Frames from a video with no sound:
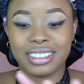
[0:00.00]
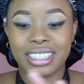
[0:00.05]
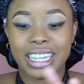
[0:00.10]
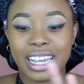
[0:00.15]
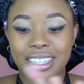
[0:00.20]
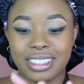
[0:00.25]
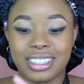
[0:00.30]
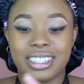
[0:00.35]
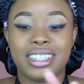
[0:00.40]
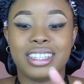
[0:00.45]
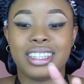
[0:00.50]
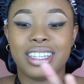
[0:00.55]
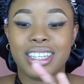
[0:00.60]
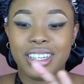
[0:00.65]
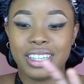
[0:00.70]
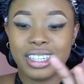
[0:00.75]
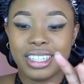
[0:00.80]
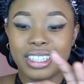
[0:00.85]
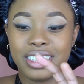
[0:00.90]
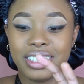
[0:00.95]
getting
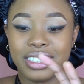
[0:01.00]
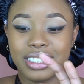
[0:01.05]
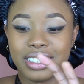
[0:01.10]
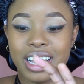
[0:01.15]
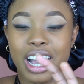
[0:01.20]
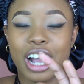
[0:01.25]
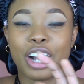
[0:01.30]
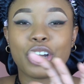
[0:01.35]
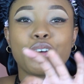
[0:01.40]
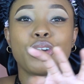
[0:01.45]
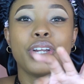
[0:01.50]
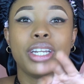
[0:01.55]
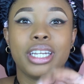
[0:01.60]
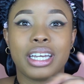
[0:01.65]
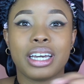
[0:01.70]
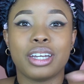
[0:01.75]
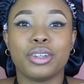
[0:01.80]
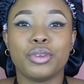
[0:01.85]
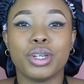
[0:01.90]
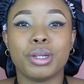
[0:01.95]
the
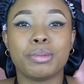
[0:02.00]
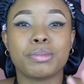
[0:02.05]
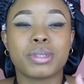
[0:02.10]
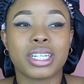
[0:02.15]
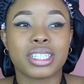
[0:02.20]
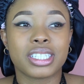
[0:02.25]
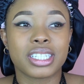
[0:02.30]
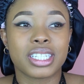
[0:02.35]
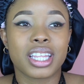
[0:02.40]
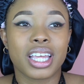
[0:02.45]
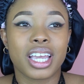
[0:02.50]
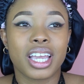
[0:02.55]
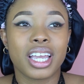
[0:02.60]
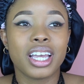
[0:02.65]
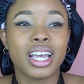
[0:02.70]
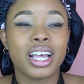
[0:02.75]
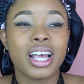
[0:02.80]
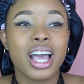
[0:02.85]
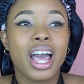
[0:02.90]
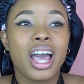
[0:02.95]
acrylic and all that sort of
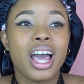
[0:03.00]
thing.